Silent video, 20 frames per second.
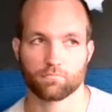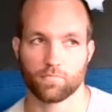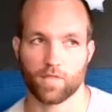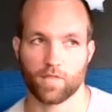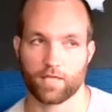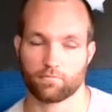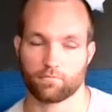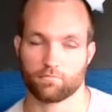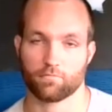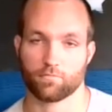
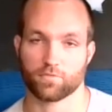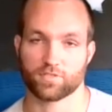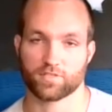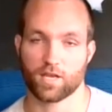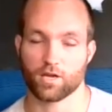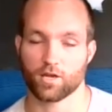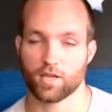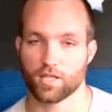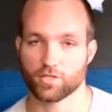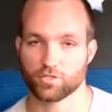like was
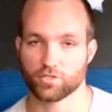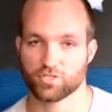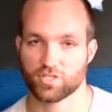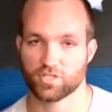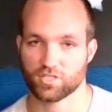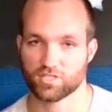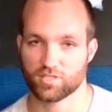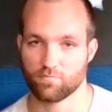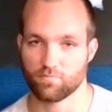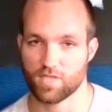very
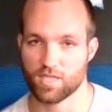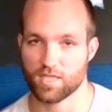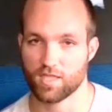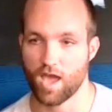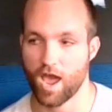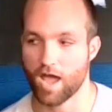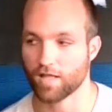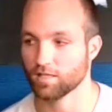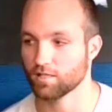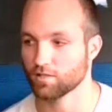interesting to me
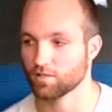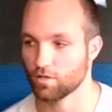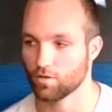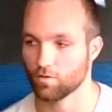i didn't